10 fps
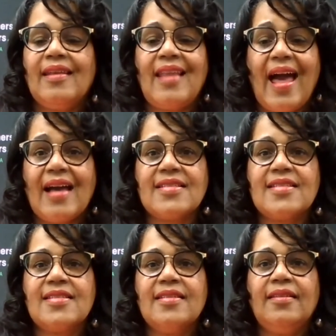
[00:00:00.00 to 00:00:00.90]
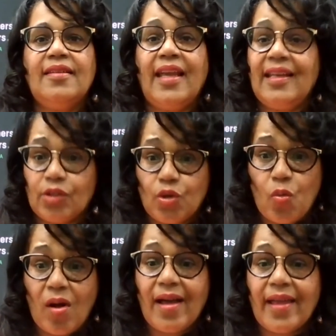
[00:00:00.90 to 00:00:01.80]
last a little
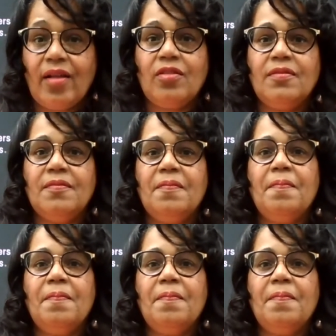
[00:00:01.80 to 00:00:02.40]
while.